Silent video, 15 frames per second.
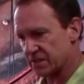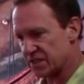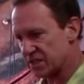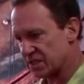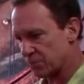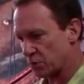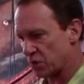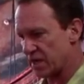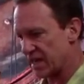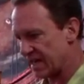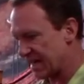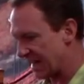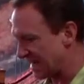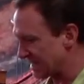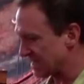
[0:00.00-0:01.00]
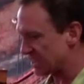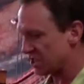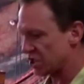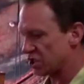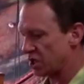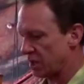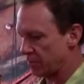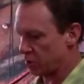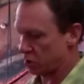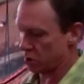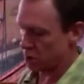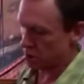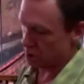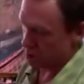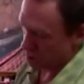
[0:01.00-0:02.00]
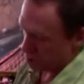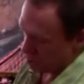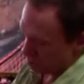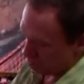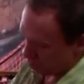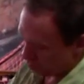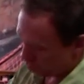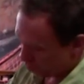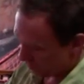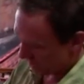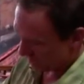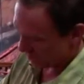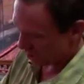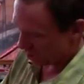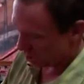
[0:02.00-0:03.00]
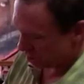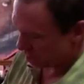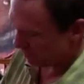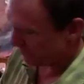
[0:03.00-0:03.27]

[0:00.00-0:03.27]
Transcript: spring and summer Vintage. It's getting to